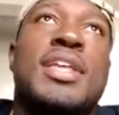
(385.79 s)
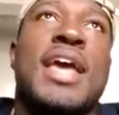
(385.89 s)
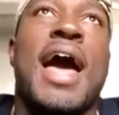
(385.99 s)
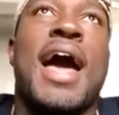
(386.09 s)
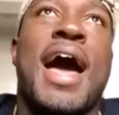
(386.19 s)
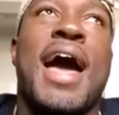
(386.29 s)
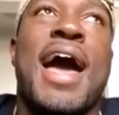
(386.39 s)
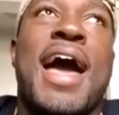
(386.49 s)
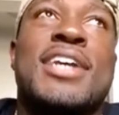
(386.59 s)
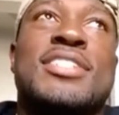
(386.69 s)
Personally,
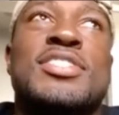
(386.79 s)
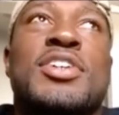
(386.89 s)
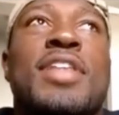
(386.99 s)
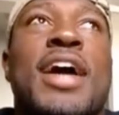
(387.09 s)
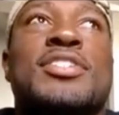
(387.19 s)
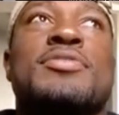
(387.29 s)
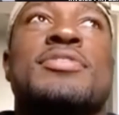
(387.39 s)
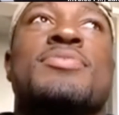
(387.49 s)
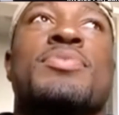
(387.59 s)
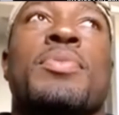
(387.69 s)
I actually don't
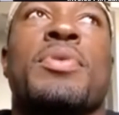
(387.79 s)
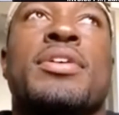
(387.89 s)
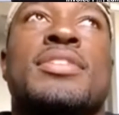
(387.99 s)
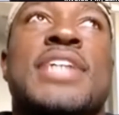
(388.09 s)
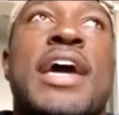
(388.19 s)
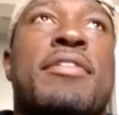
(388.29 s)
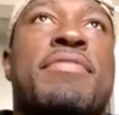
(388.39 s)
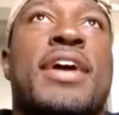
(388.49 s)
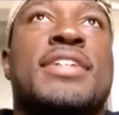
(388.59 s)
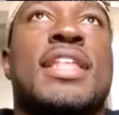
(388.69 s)
like to use the word
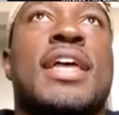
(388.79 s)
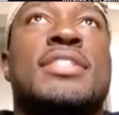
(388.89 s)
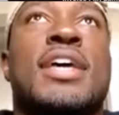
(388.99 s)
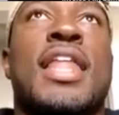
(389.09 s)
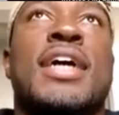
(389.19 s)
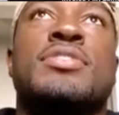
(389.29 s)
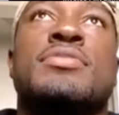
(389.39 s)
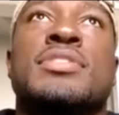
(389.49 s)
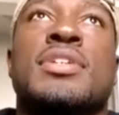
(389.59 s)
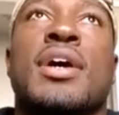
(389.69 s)
sacrifice.
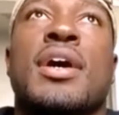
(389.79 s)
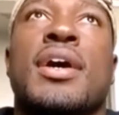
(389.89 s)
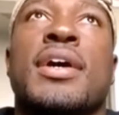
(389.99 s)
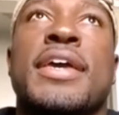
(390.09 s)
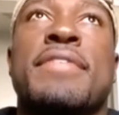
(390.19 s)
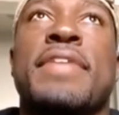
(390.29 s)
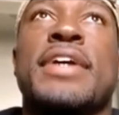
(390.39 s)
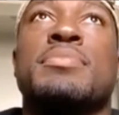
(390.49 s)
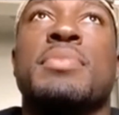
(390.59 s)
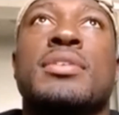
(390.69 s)
I like to use it
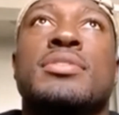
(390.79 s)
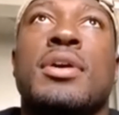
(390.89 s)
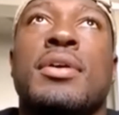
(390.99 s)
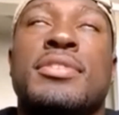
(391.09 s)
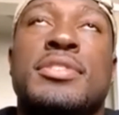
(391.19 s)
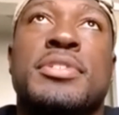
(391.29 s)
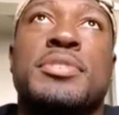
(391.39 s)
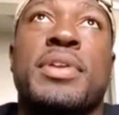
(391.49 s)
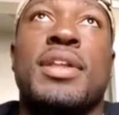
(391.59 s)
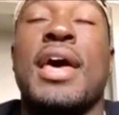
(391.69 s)
investment. So
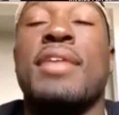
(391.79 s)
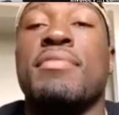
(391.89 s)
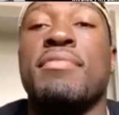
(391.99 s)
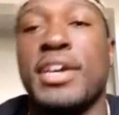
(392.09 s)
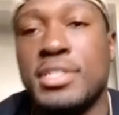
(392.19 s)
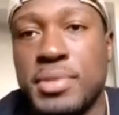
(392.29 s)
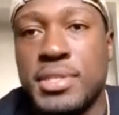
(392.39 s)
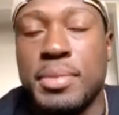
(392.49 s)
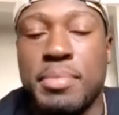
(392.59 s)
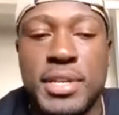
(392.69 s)
there's been a lot of
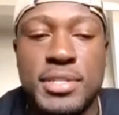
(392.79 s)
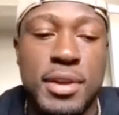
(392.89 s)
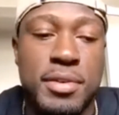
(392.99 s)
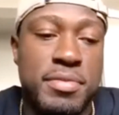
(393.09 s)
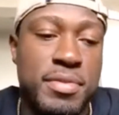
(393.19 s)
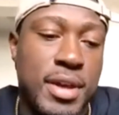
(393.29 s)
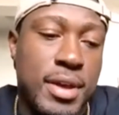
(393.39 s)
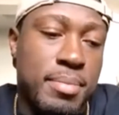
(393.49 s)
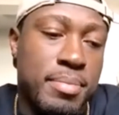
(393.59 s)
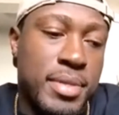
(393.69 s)
investments in myself
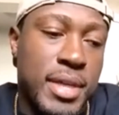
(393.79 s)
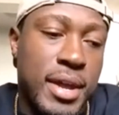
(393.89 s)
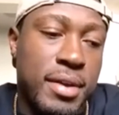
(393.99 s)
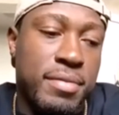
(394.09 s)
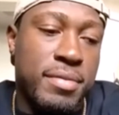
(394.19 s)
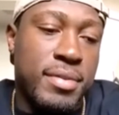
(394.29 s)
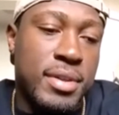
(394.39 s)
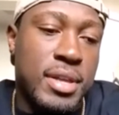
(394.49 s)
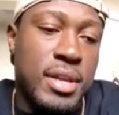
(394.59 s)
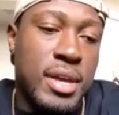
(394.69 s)
that I've